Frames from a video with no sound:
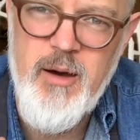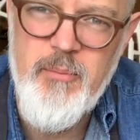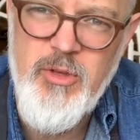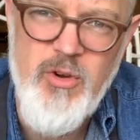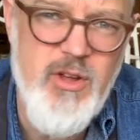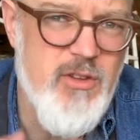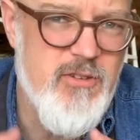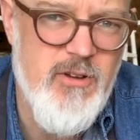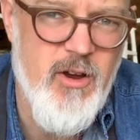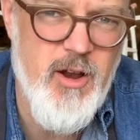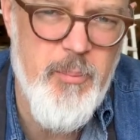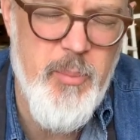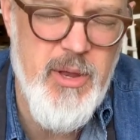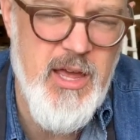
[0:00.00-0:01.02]
you can
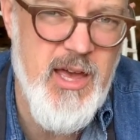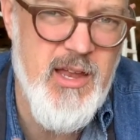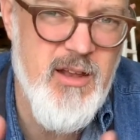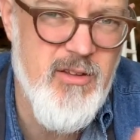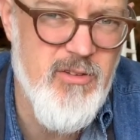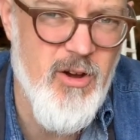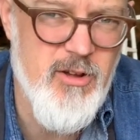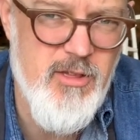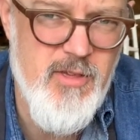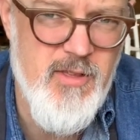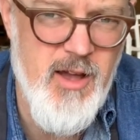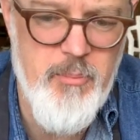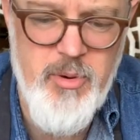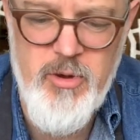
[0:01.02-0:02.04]
start up again as long as it's
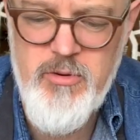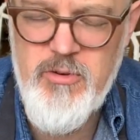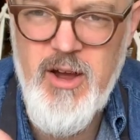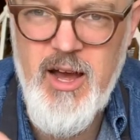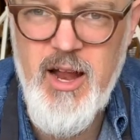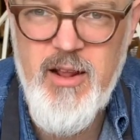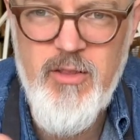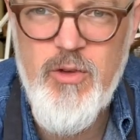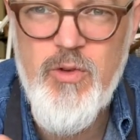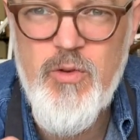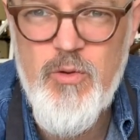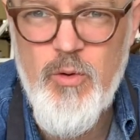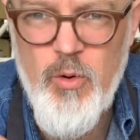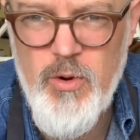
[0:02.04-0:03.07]
not bone dry. Just
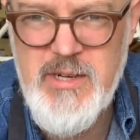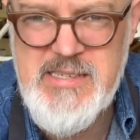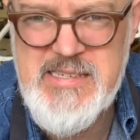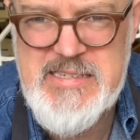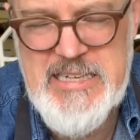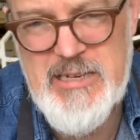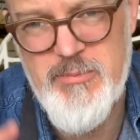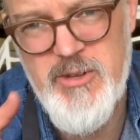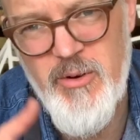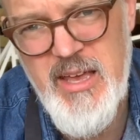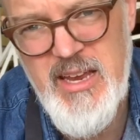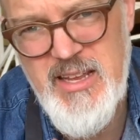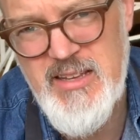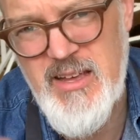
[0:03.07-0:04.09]
score and slip. So
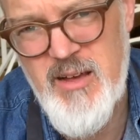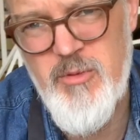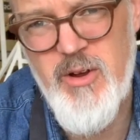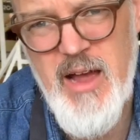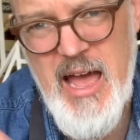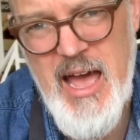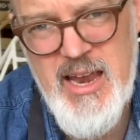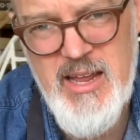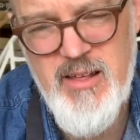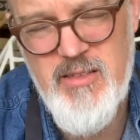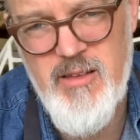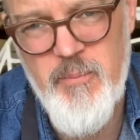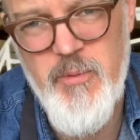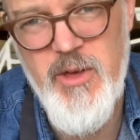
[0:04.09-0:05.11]
anytime you're adding
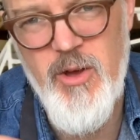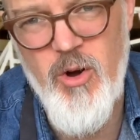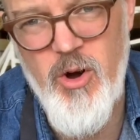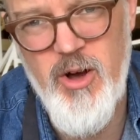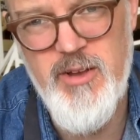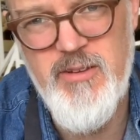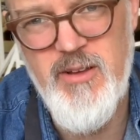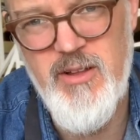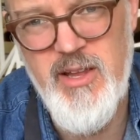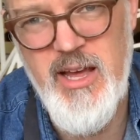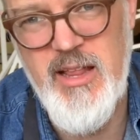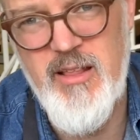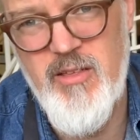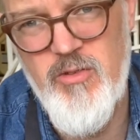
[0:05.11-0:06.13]
something onto
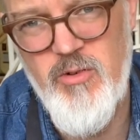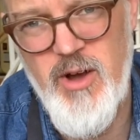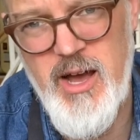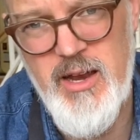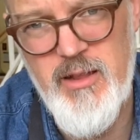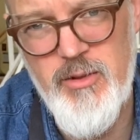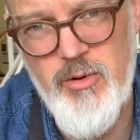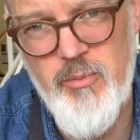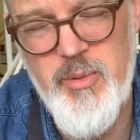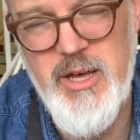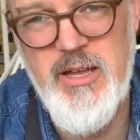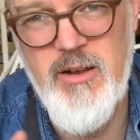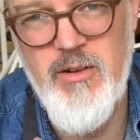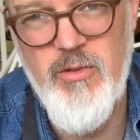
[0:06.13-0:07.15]
clay that's dried a little
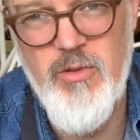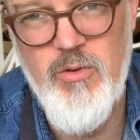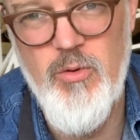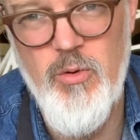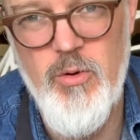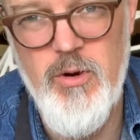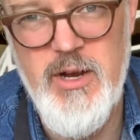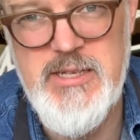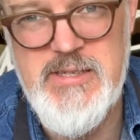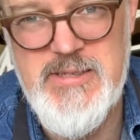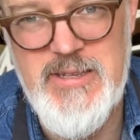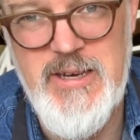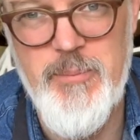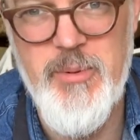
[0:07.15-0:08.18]
bit, score and
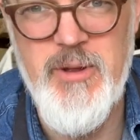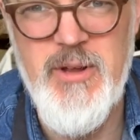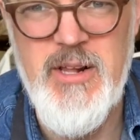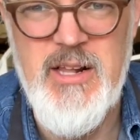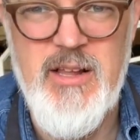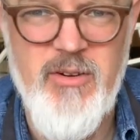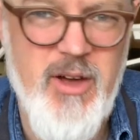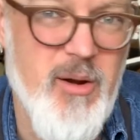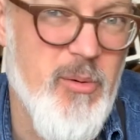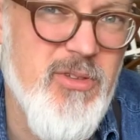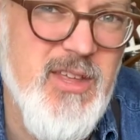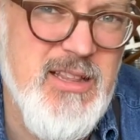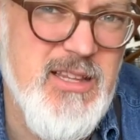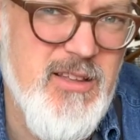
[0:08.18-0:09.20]
slip. And I'm going to
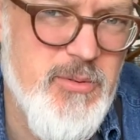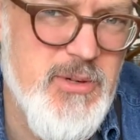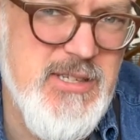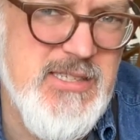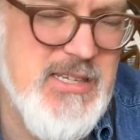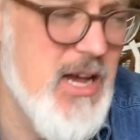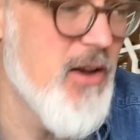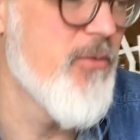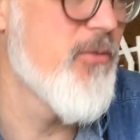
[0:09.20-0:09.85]
set this one aside